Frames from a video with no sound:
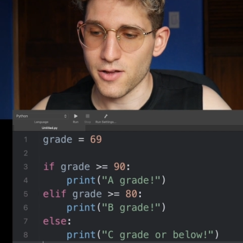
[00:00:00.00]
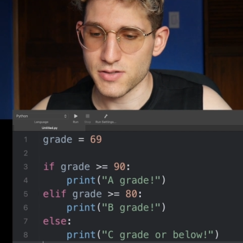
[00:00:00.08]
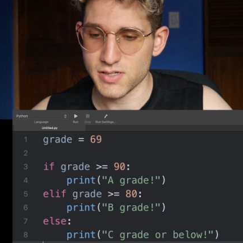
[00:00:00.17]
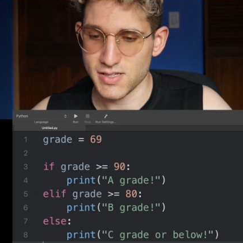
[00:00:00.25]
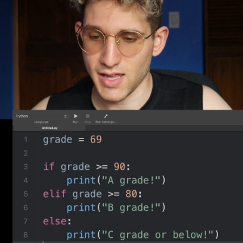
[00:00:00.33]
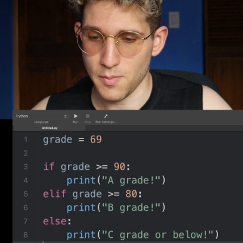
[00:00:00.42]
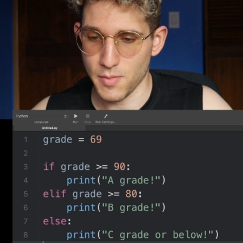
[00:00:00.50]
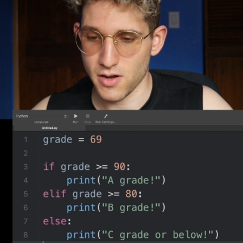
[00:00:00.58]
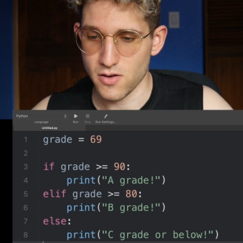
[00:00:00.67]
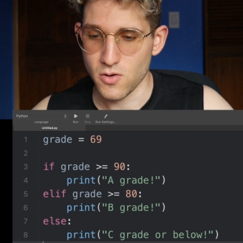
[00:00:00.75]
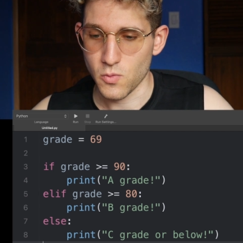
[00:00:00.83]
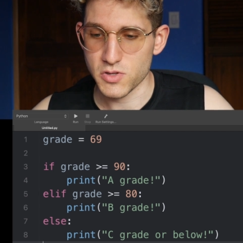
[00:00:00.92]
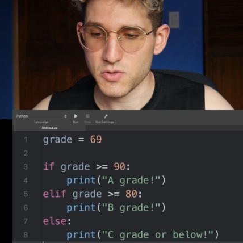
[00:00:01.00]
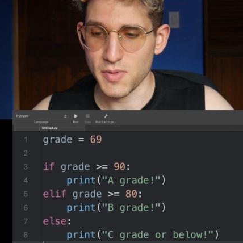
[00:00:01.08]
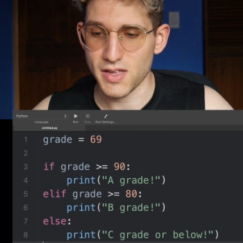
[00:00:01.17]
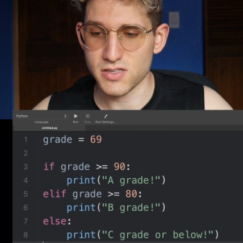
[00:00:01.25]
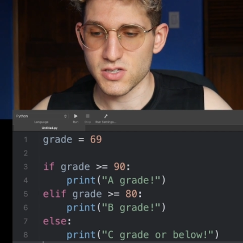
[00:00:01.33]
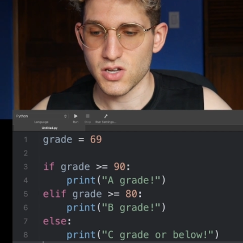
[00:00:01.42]
else statement, which
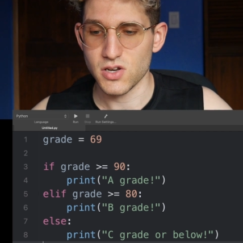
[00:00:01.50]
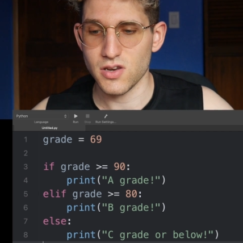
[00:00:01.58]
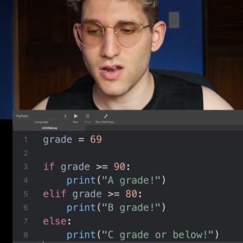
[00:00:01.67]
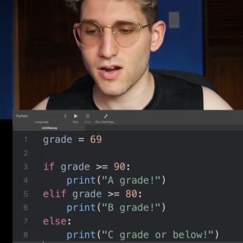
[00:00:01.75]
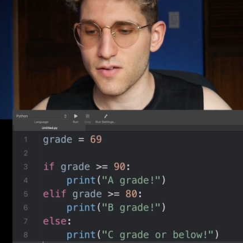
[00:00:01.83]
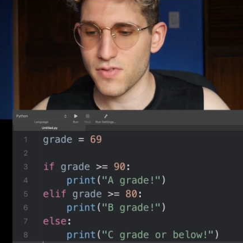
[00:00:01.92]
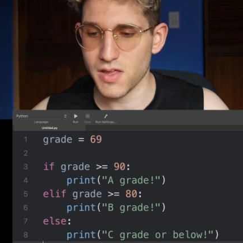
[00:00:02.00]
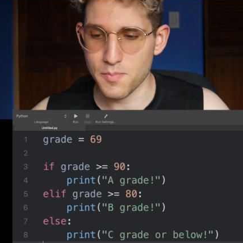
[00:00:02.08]
means none of the